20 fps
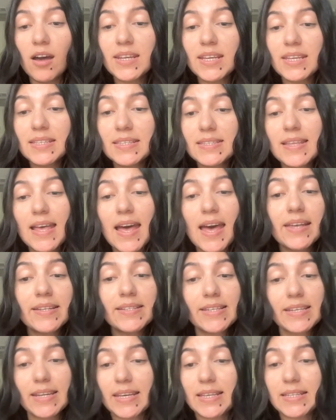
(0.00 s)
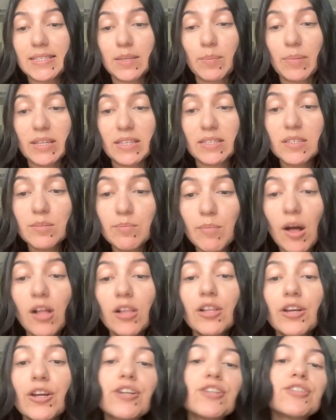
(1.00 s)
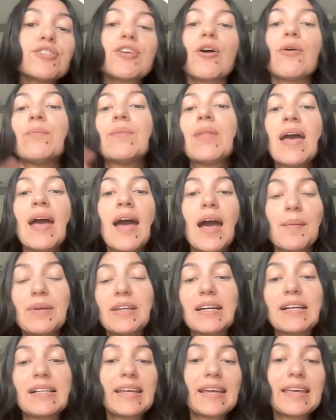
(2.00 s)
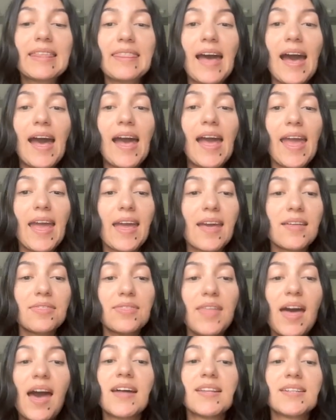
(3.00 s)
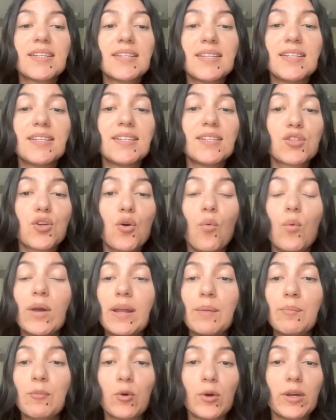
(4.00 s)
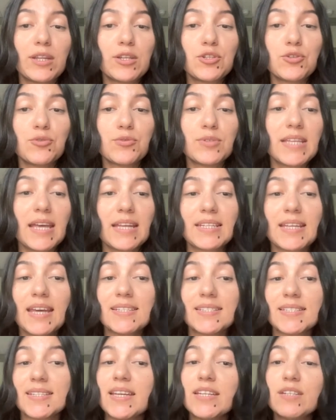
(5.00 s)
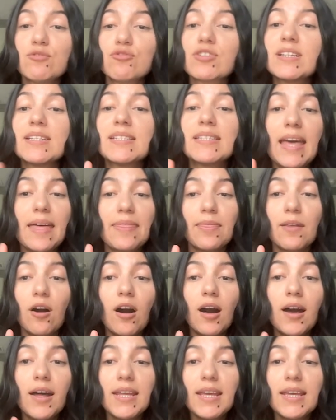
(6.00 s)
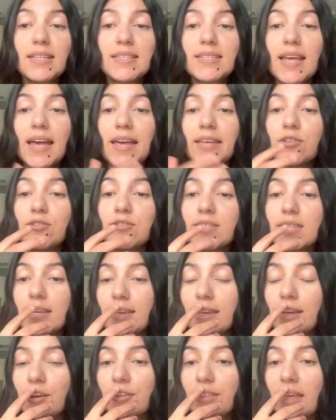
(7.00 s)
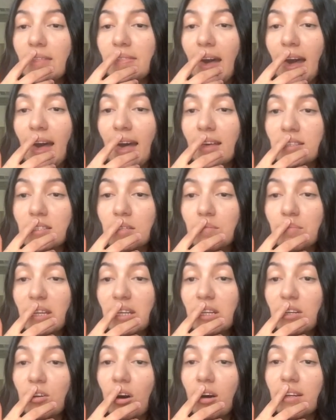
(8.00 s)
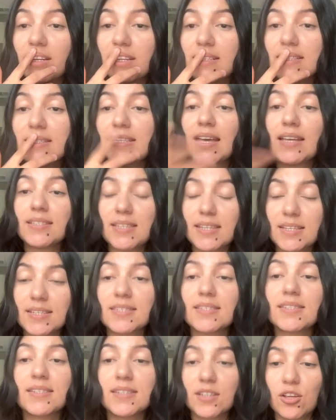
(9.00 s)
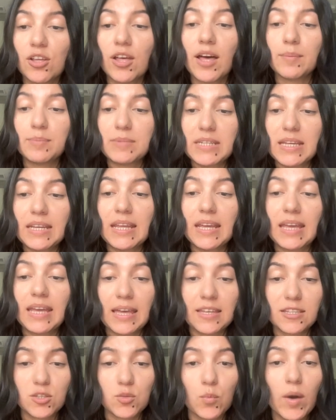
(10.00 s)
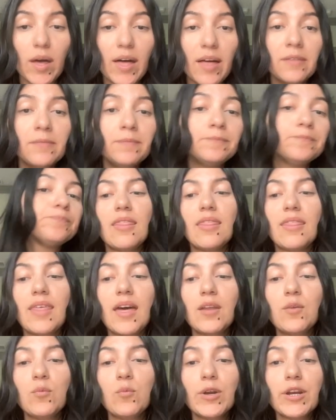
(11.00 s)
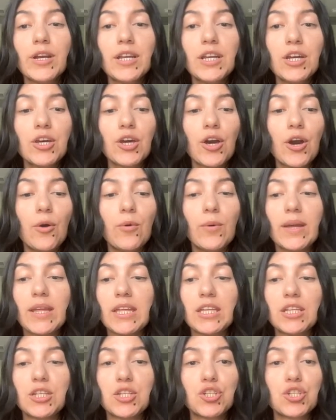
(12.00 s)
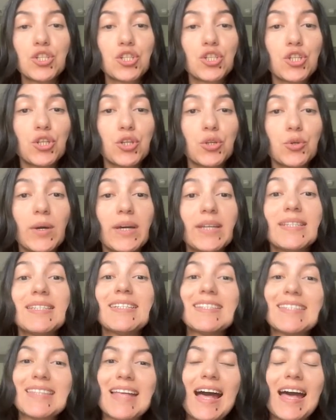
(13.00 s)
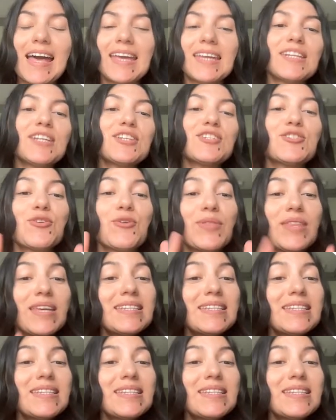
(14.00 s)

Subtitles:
audience size. It is a bit smaller. So I'm going to click that. And that is what I'm going to set as the interest and the audience. And you'll see here that that estimated audience size is still updating as well. Then we're going to go into design. So